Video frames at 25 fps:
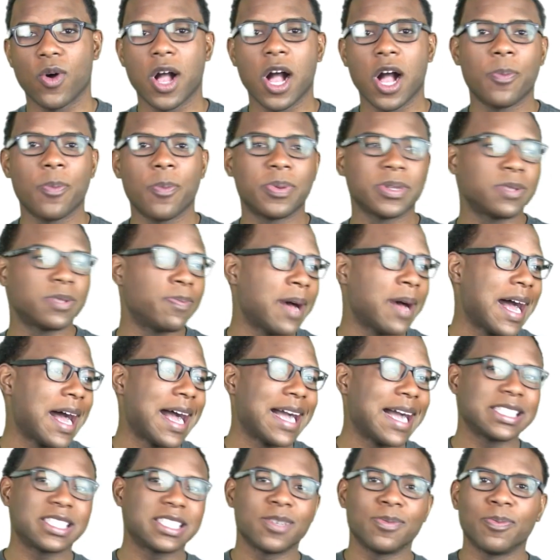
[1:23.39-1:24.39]
Help us
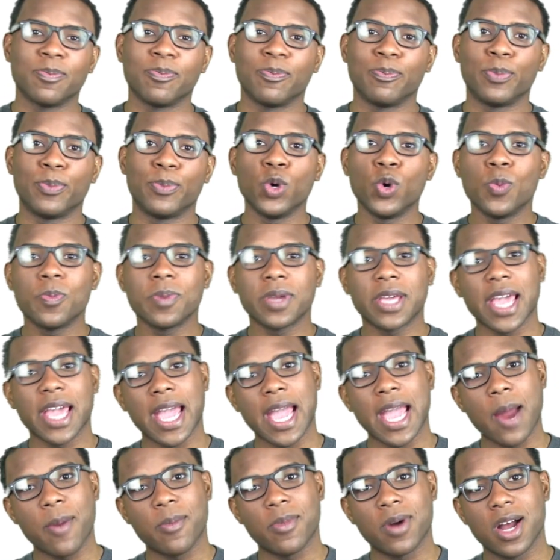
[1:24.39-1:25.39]
buy some boom
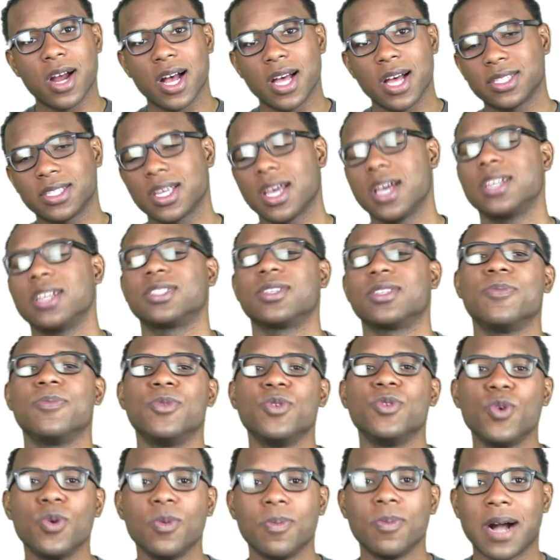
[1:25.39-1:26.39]
cameras,
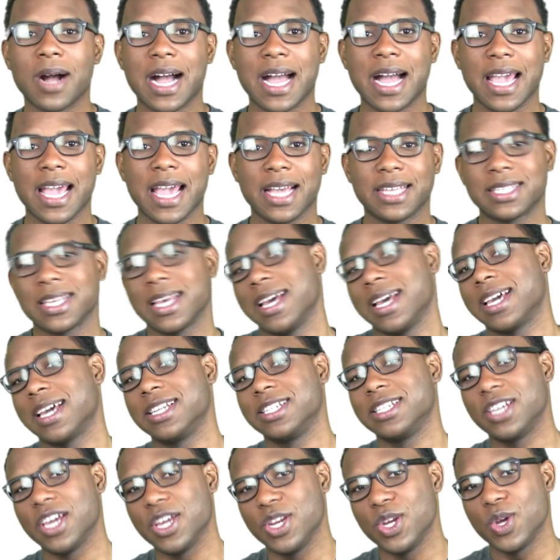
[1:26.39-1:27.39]
some new mics.
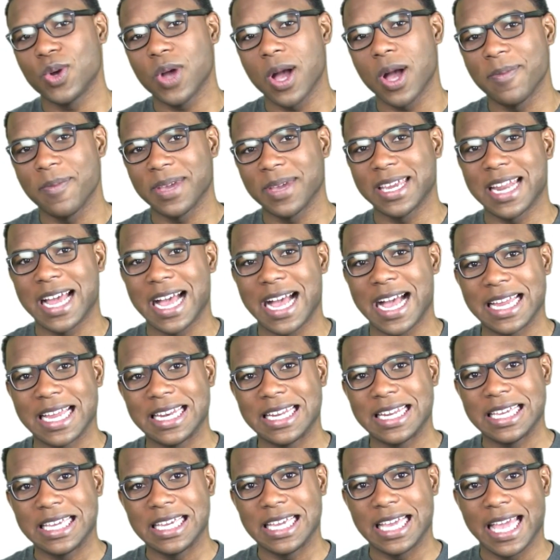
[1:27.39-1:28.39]
Continue coming in high
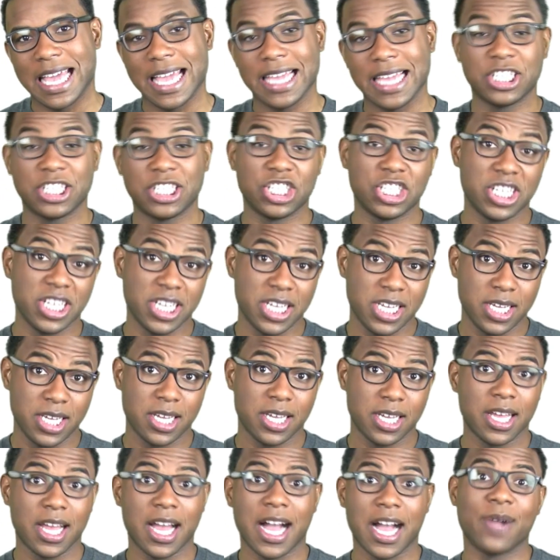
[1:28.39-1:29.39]
D, HD.
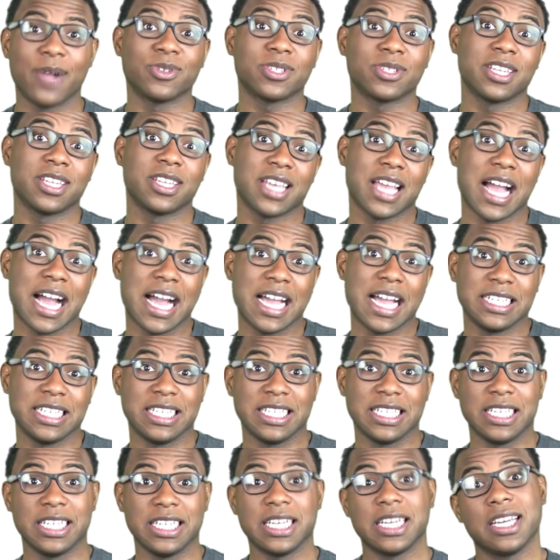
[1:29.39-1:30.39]
I was gonna say high
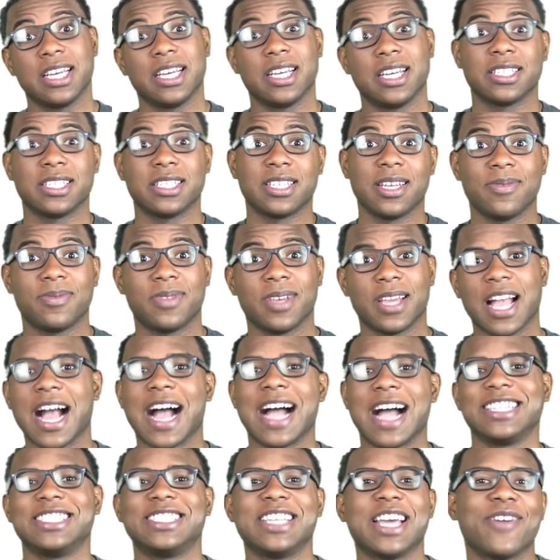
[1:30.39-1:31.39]
D. Same thing,
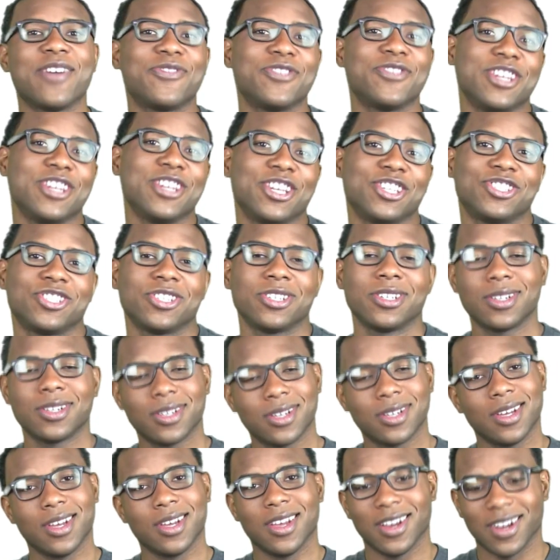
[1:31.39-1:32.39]
high definition.
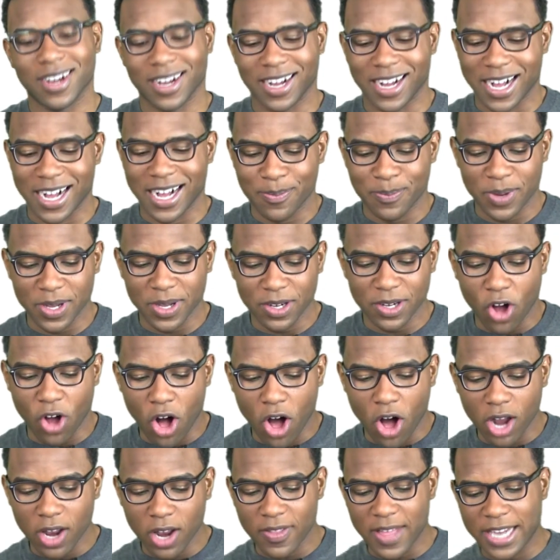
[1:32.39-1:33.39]
Um, but
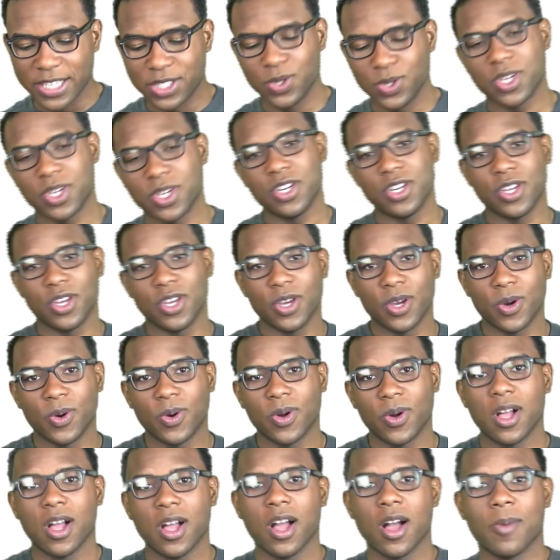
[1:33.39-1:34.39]
all of that you can
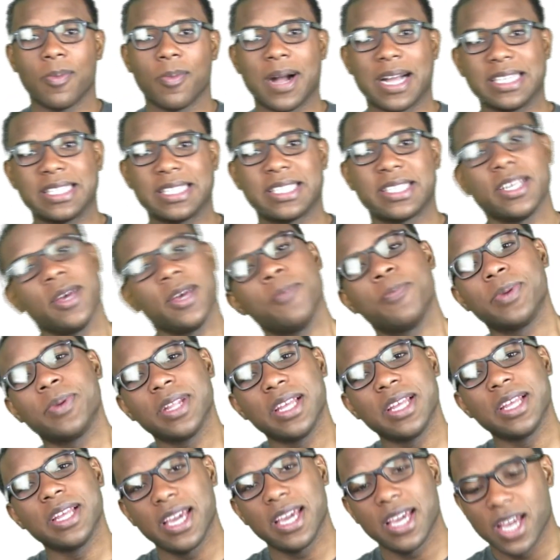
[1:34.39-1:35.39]
do by
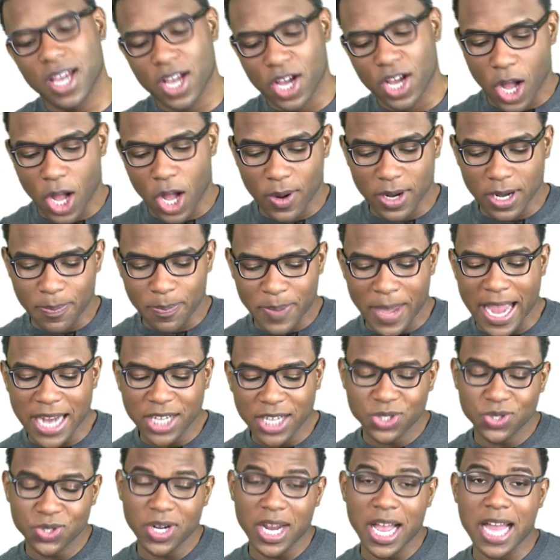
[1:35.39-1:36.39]
simply going to
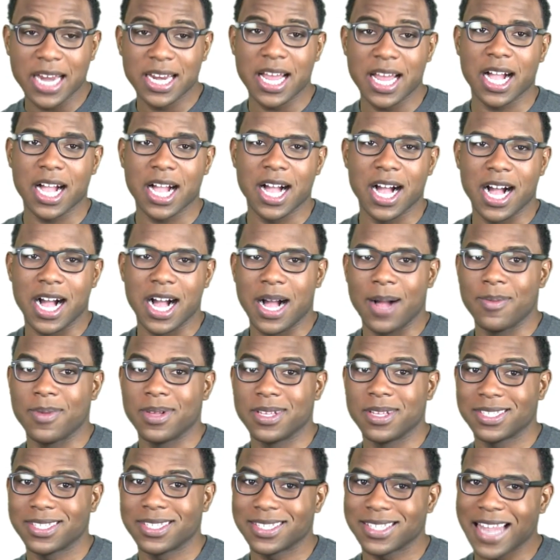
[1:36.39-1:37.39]

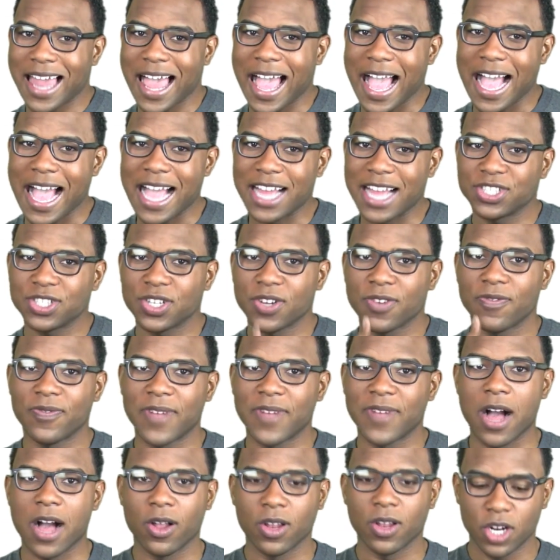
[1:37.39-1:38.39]
patreon.com slash
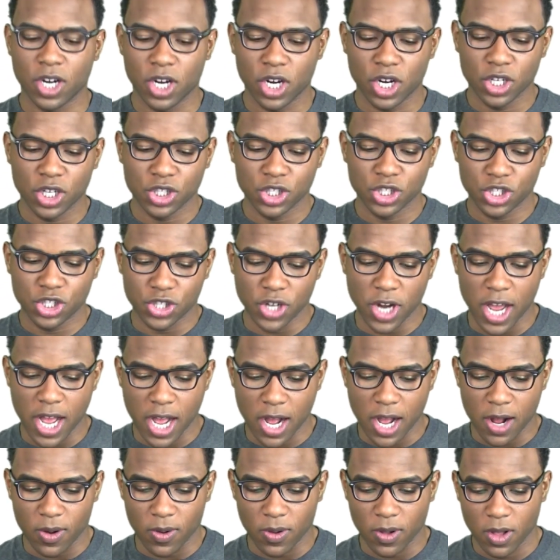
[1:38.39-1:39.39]
Fowler
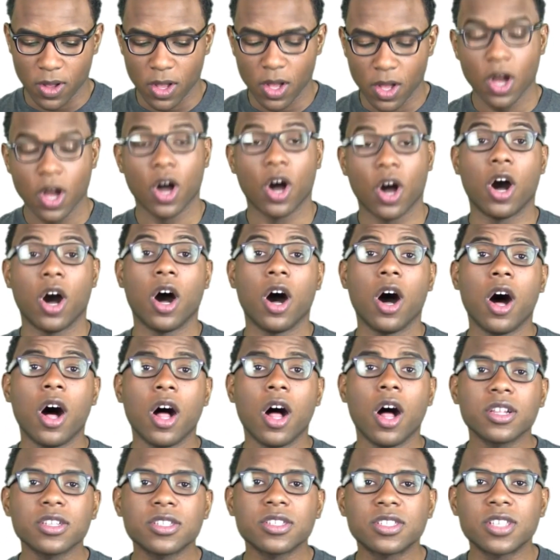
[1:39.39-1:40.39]
Show.
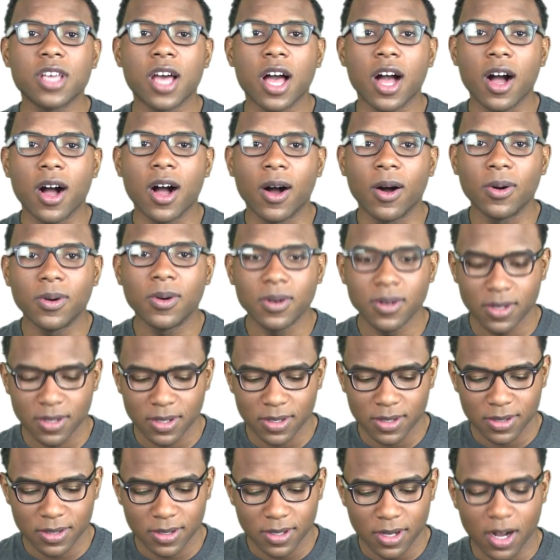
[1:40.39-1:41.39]
Also,
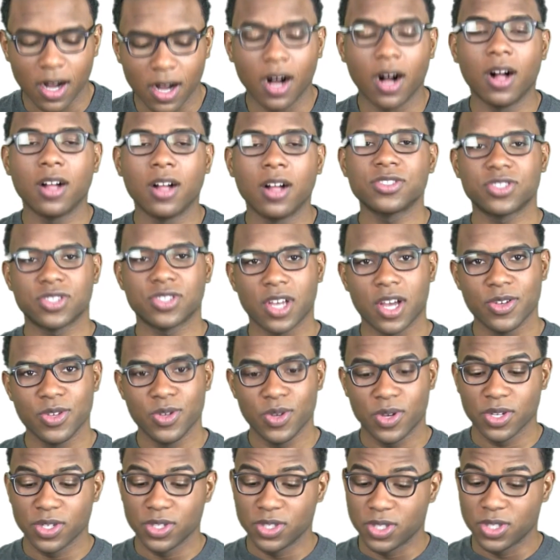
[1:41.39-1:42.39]
also,
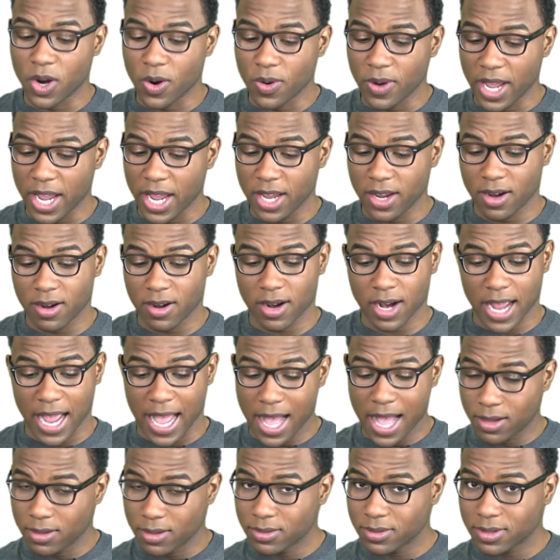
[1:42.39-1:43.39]
you can donate your
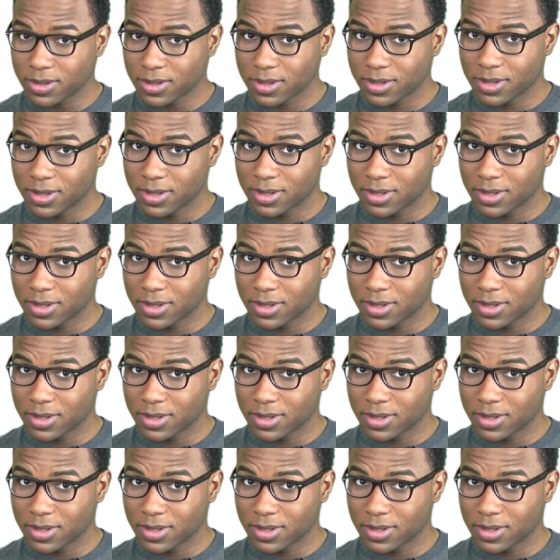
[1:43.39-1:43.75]
account.